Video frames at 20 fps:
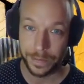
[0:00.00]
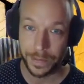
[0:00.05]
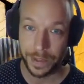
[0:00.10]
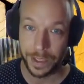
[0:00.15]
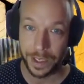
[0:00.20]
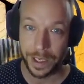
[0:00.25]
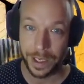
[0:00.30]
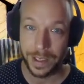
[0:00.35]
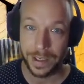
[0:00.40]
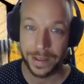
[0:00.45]

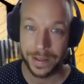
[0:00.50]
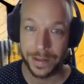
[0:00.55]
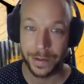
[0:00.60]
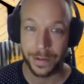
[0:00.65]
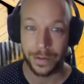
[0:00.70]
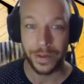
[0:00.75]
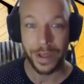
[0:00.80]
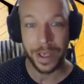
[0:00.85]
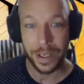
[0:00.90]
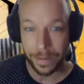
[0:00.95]
Okay, so
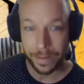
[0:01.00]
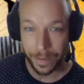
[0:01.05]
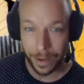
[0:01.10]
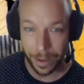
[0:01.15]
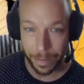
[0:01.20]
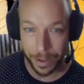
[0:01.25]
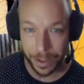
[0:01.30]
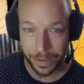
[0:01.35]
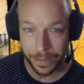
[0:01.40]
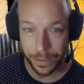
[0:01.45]
thank you very
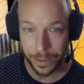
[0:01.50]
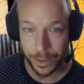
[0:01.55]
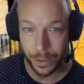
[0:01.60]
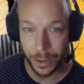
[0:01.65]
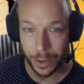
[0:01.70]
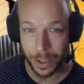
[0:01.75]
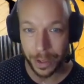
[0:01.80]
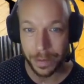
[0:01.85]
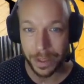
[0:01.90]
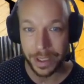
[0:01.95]
much for
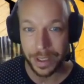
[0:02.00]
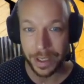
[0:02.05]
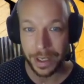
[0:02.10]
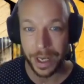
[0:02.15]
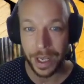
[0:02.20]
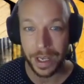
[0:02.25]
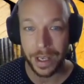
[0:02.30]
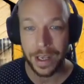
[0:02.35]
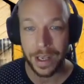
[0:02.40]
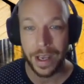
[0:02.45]
joining me
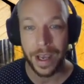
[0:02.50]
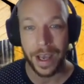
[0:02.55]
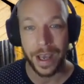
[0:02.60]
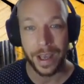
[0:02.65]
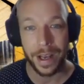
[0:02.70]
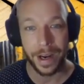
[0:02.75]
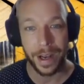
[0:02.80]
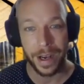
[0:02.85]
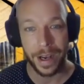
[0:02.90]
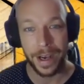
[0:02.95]
today,
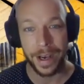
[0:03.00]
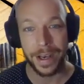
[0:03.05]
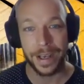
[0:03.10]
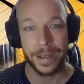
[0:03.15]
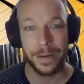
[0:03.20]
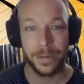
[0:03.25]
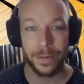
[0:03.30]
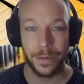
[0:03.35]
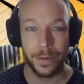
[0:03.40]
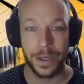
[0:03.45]
and I
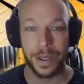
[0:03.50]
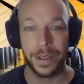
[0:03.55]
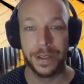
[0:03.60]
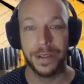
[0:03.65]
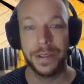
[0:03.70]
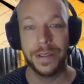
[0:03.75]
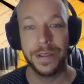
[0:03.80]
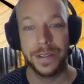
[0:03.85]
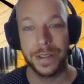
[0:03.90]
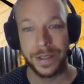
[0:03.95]

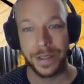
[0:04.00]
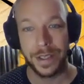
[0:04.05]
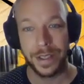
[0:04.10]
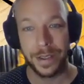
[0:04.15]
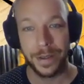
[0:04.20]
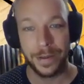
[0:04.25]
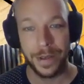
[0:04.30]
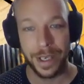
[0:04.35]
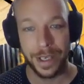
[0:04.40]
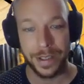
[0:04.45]
will see
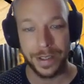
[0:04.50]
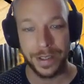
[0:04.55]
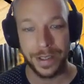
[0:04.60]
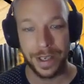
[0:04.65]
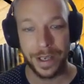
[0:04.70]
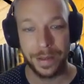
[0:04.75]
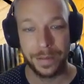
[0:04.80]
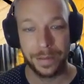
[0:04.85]
you next time.